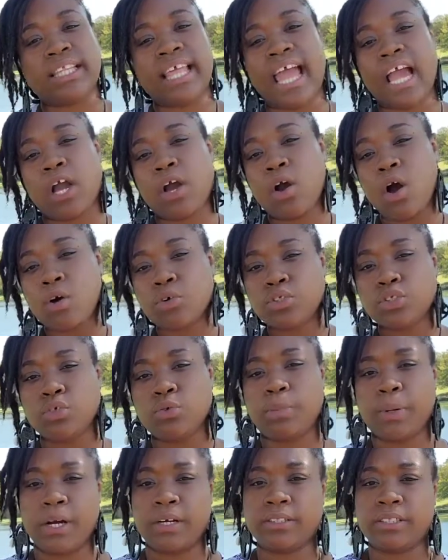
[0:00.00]
that go-to
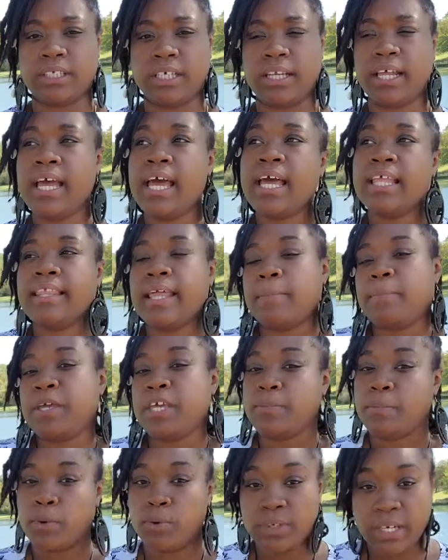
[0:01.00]
person that
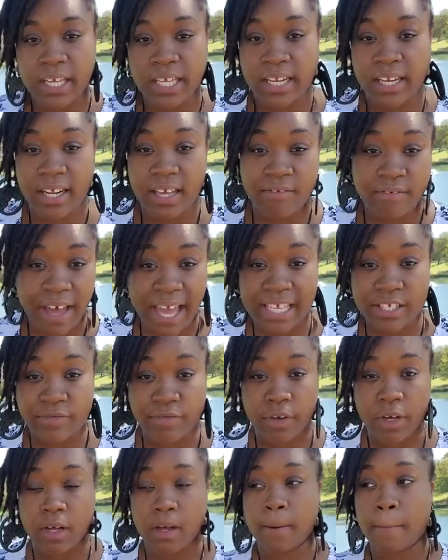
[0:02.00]
people needed advice
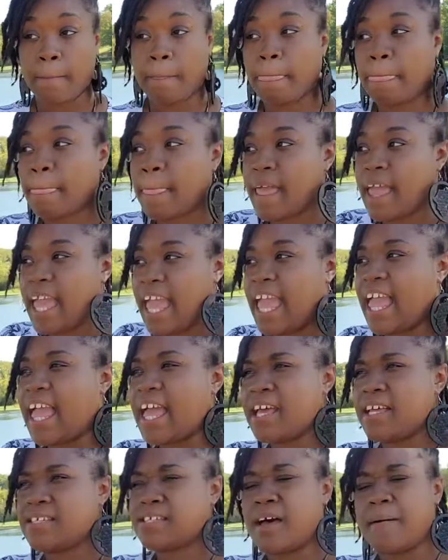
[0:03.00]
from.
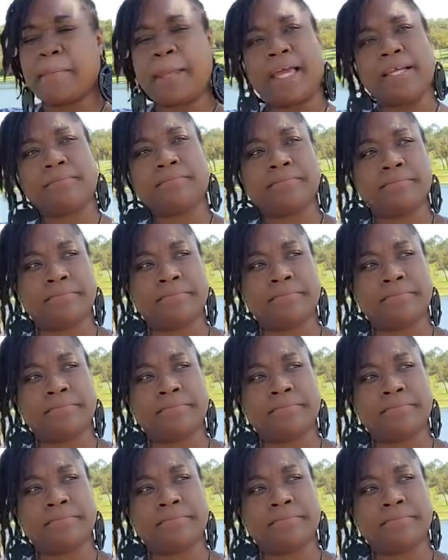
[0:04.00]
So I'm like,